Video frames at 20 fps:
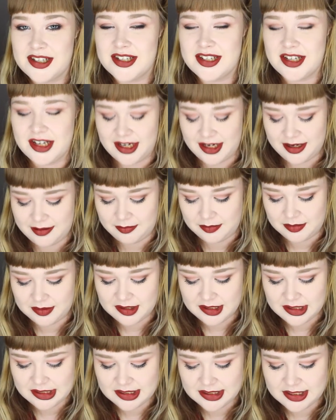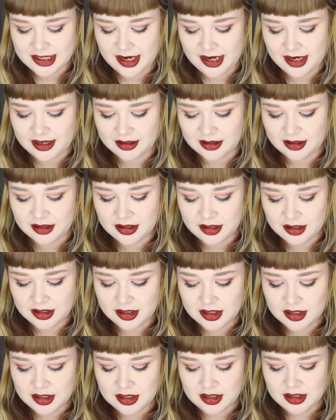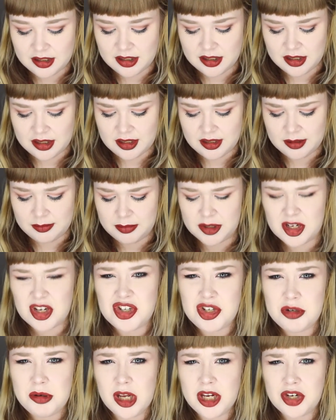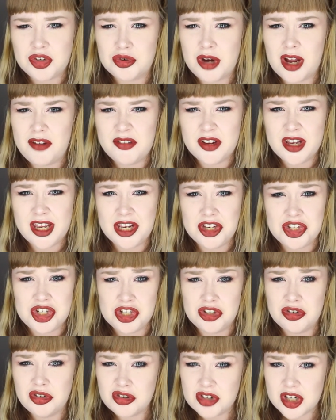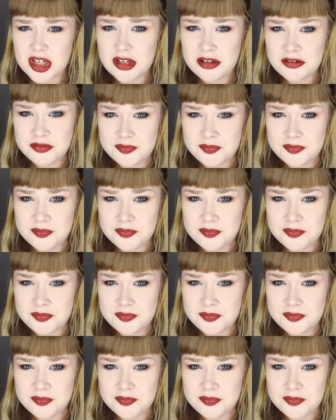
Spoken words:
to him saying, because you like trafficking children?